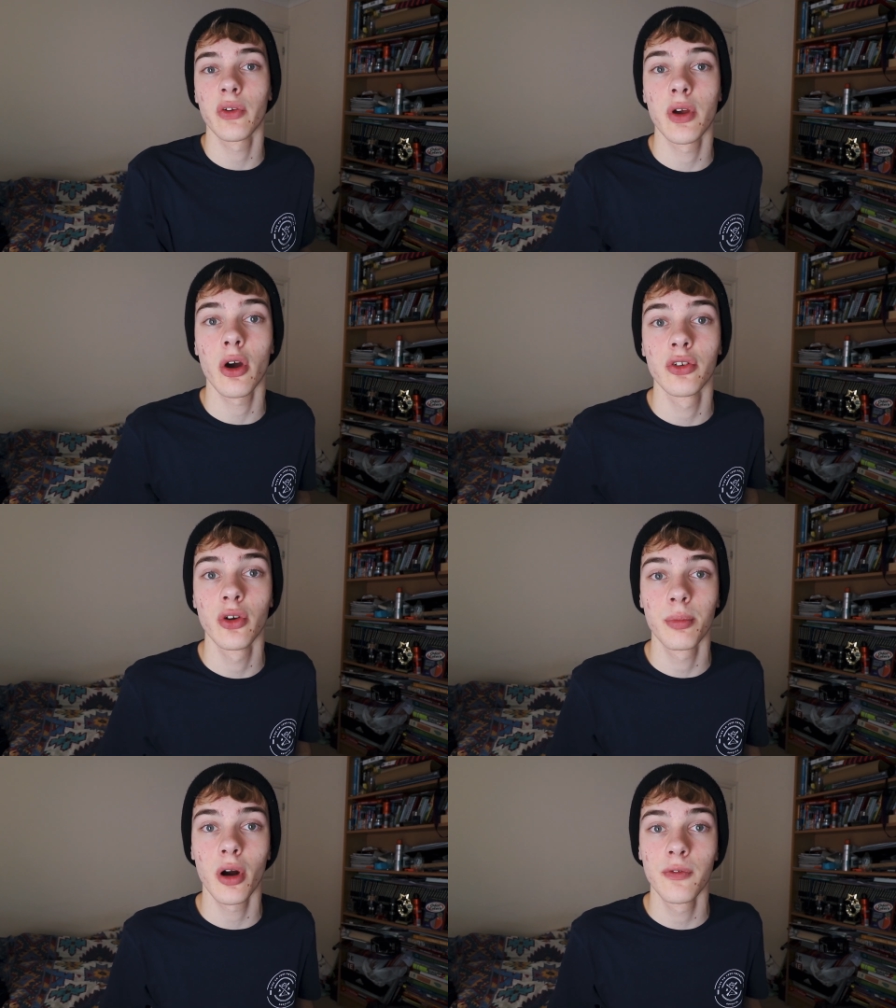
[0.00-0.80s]
If you go into
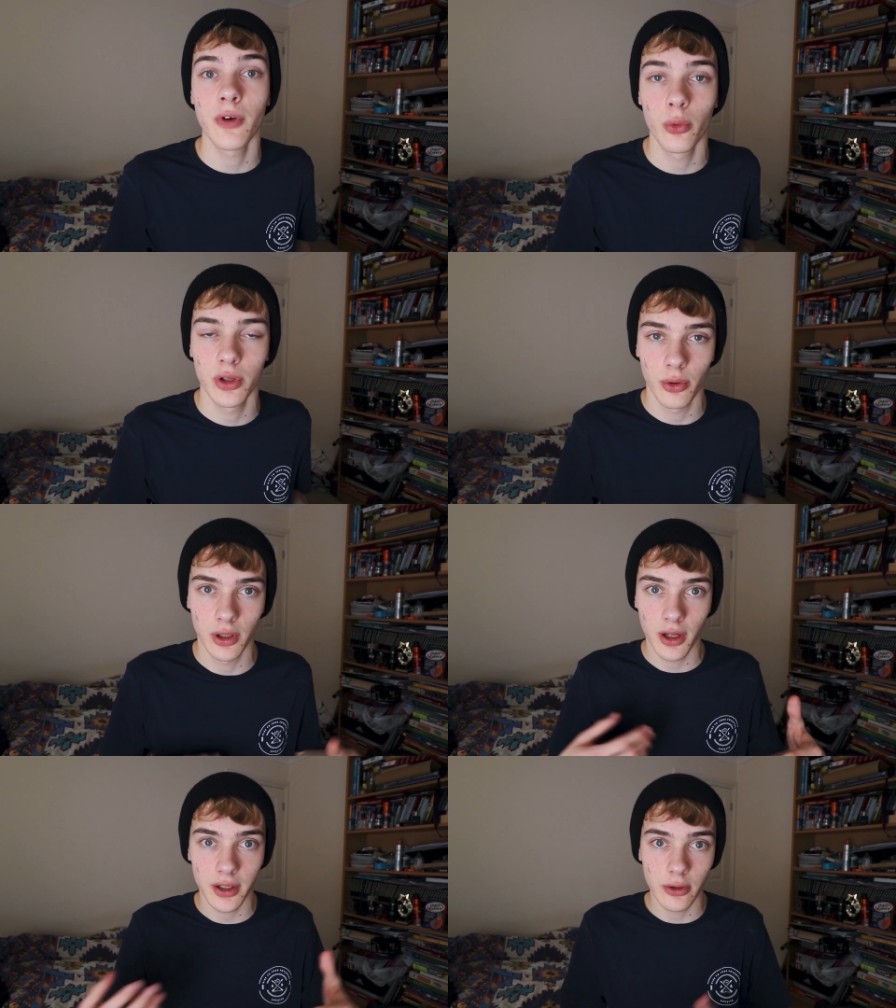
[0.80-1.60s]
your profile when you are
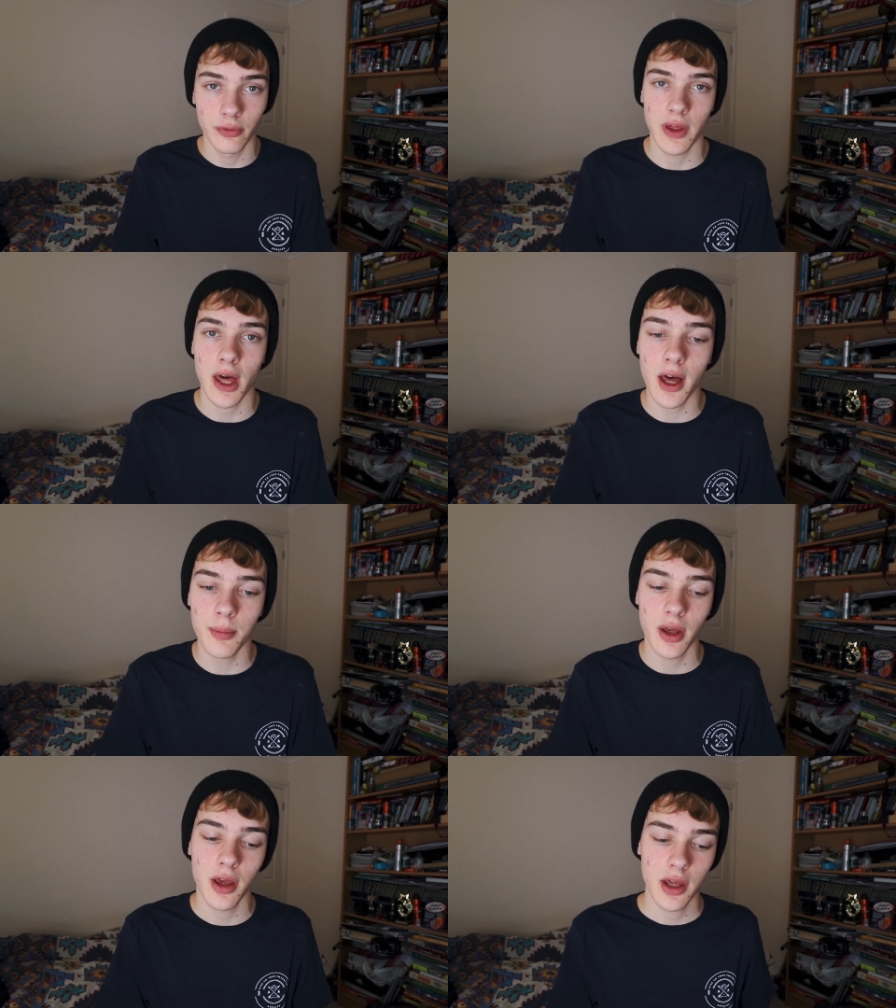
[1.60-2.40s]
learning on the
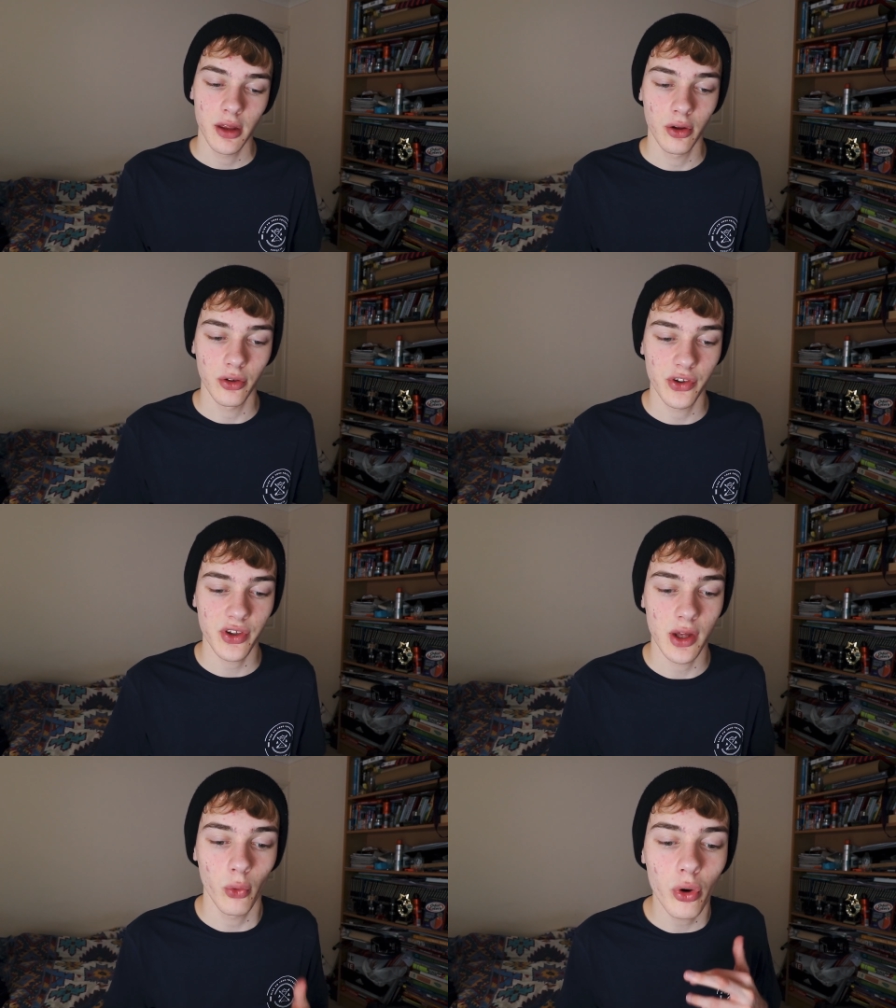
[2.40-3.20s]
app, you can
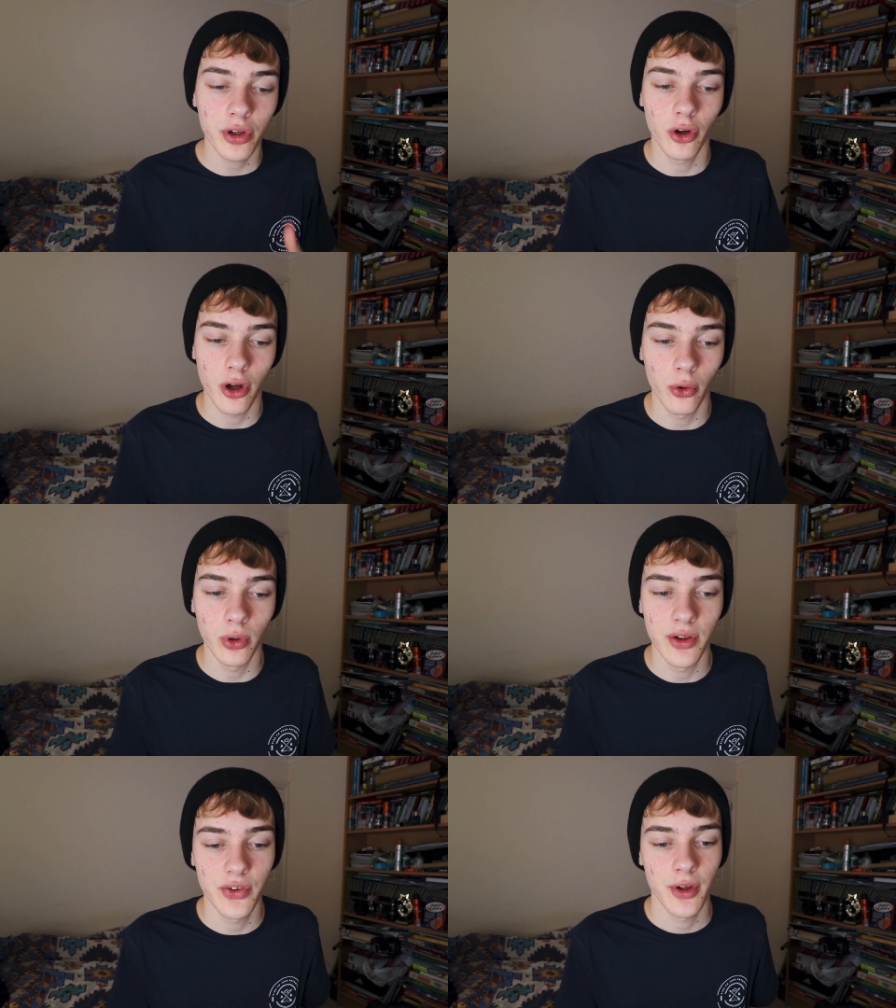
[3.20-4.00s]
see what your
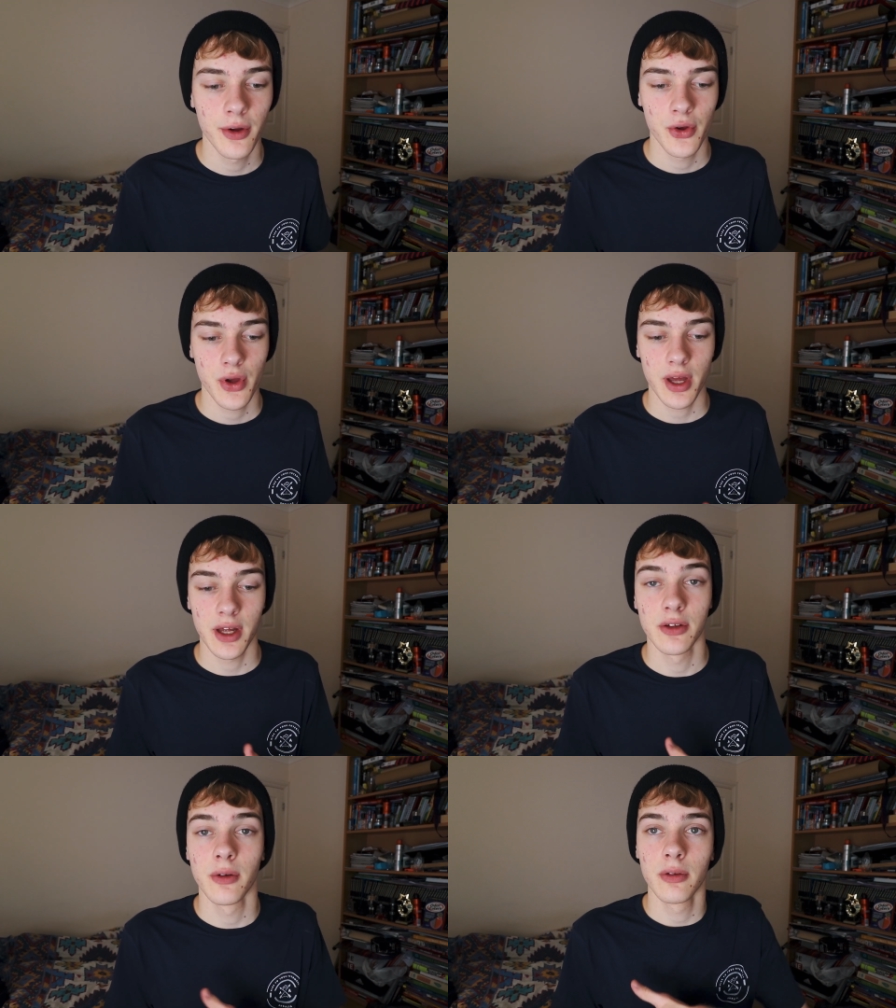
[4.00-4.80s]
goal is,
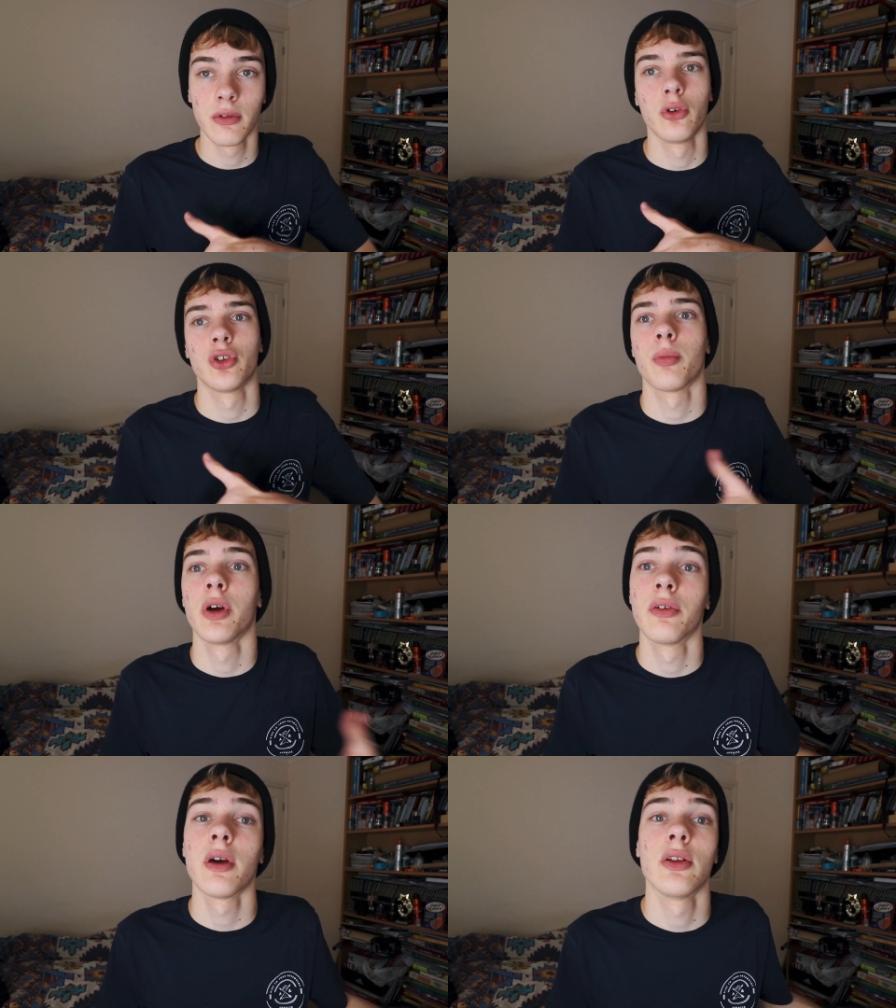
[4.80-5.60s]
and it will just
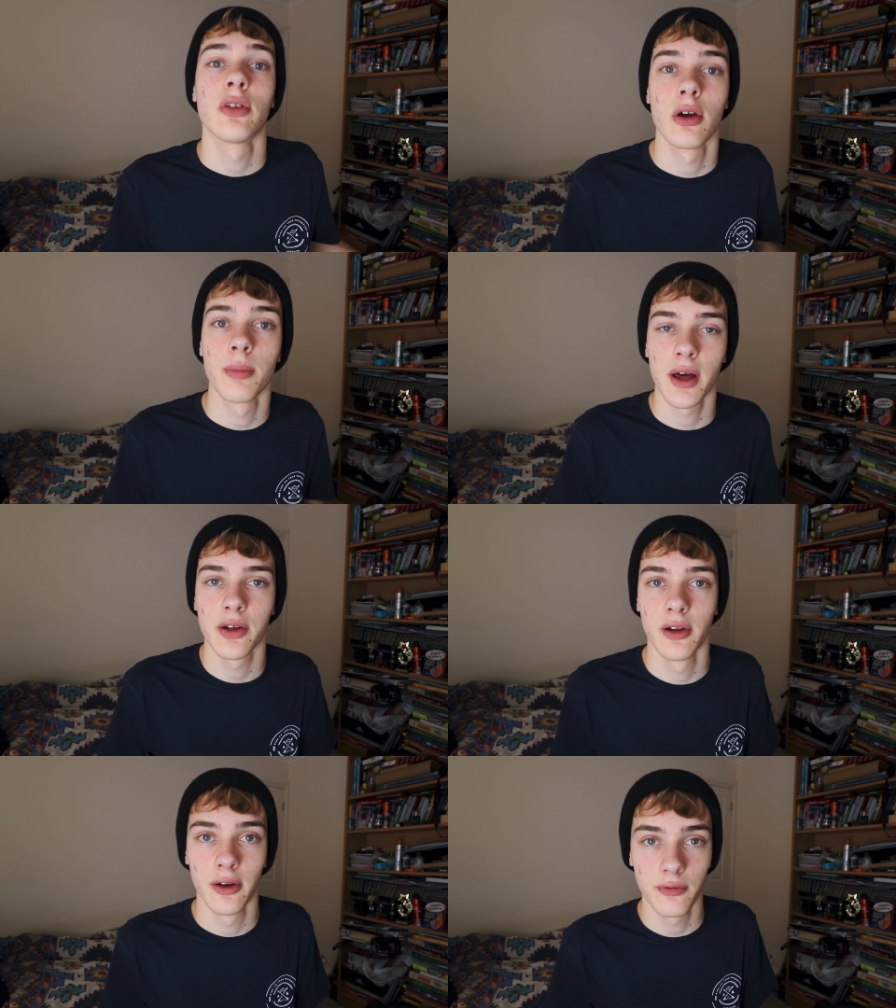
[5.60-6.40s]
motivate you to go
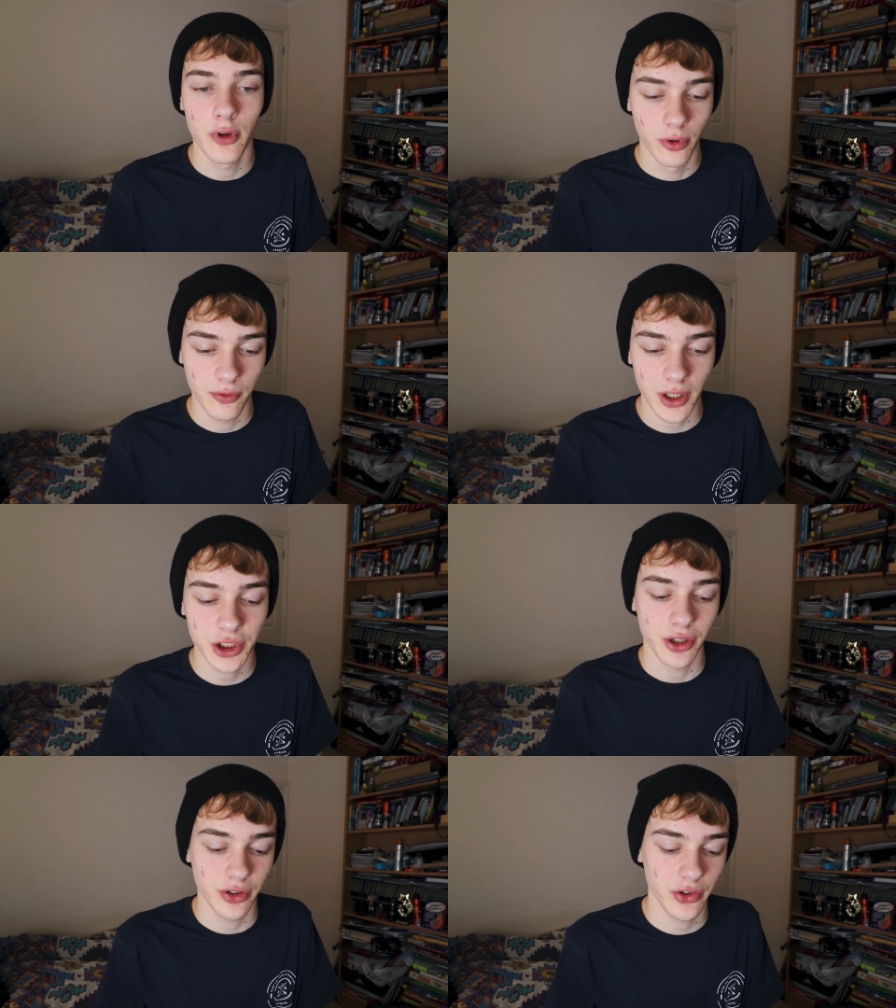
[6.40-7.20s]
back and learn a few more
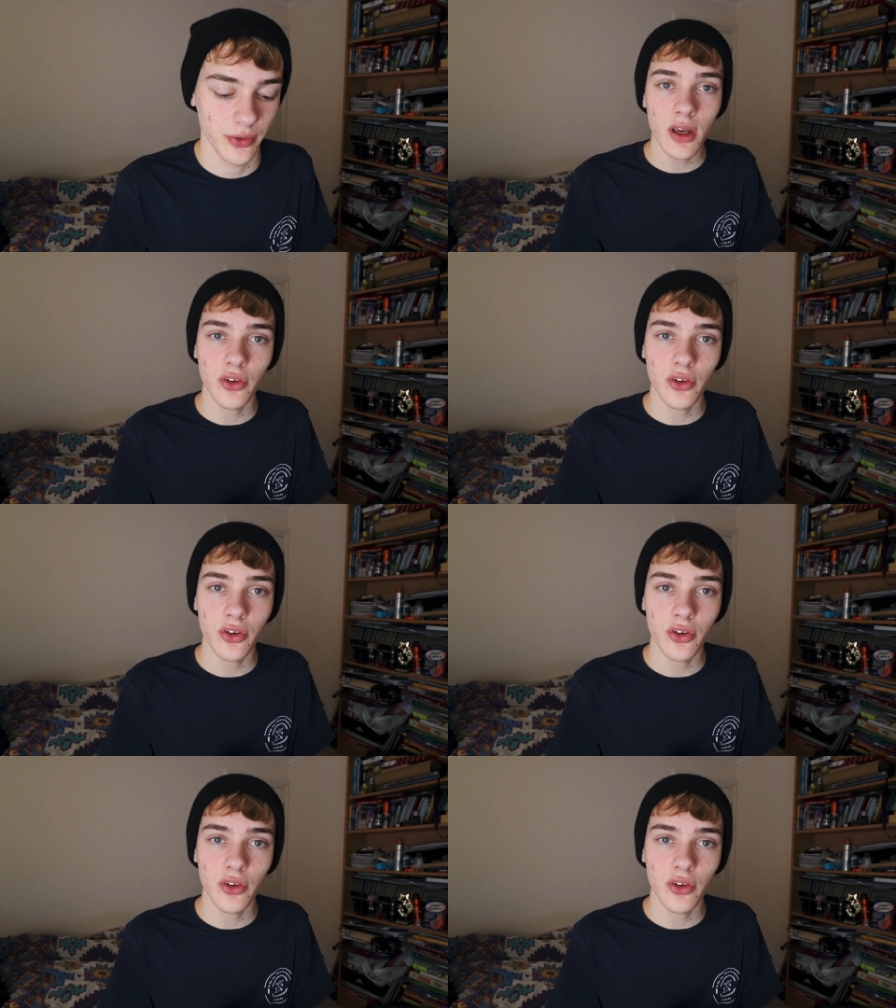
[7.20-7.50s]
flashcards.